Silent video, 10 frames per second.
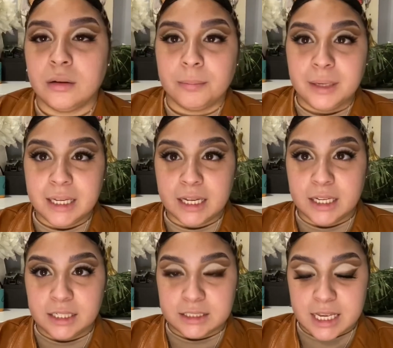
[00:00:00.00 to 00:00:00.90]

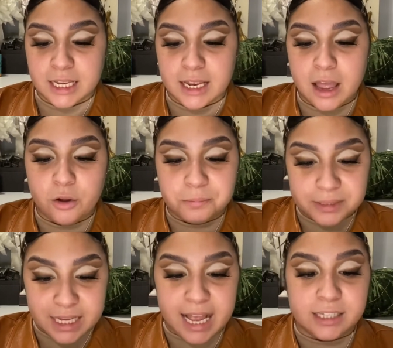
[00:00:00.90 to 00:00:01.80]
because it
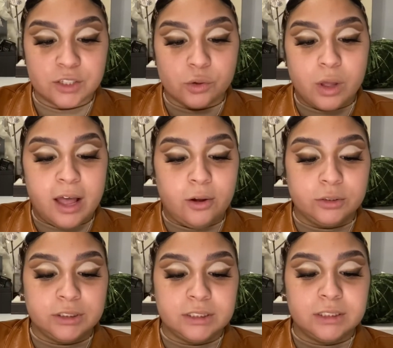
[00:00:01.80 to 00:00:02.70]
helps cancel out
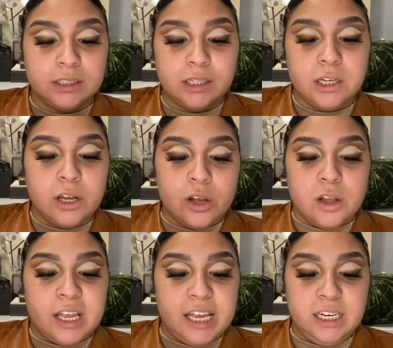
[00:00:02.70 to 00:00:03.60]

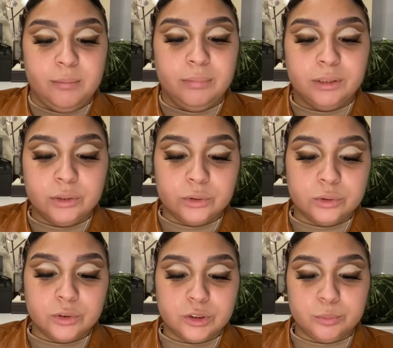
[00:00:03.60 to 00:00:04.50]
any
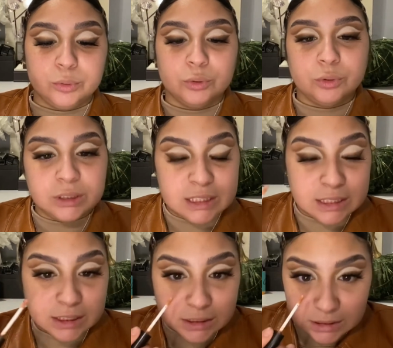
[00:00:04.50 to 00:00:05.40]
blues,
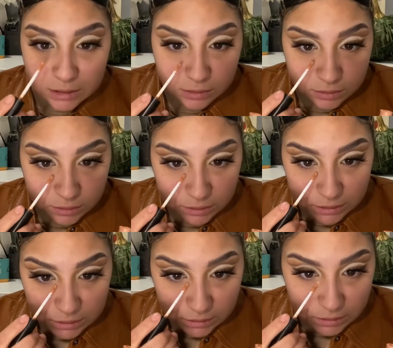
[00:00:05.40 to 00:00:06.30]
bruises,
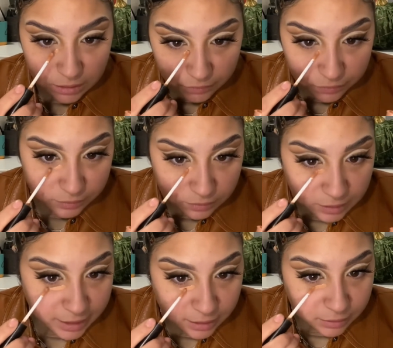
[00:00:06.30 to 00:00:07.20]
stuff
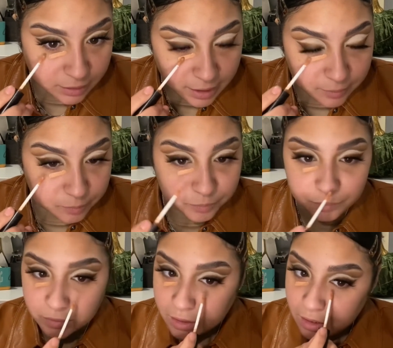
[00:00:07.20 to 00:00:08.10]
like that.
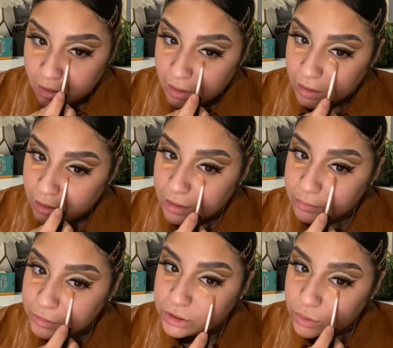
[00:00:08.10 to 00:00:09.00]
And I'm
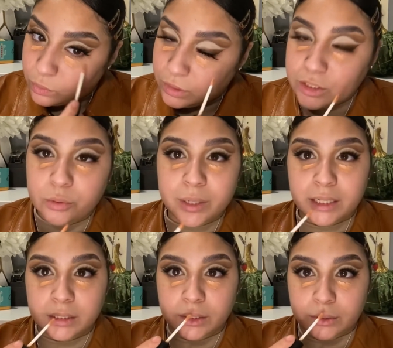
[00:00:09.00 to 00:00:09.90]
just only doing a
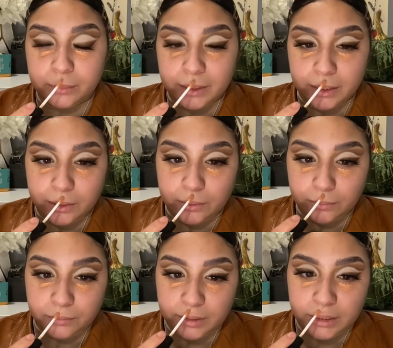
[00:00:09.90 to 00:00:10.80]
little bit. You
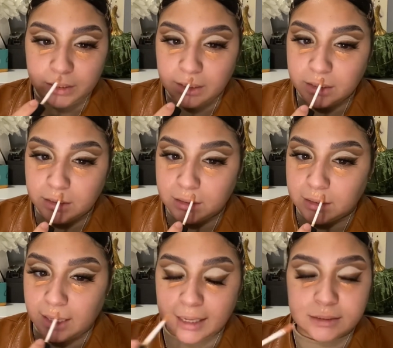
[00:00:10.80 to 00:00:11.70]
don't really need a
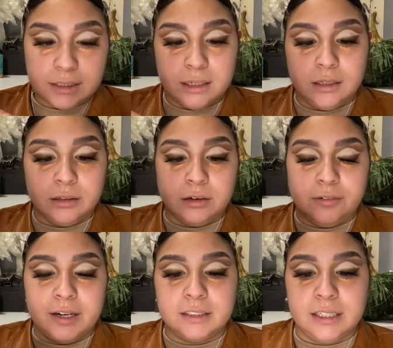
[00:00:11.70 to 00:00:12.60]
lot to color
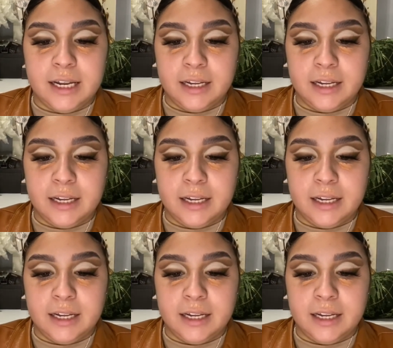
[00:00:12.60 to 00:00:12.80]
correct. Like,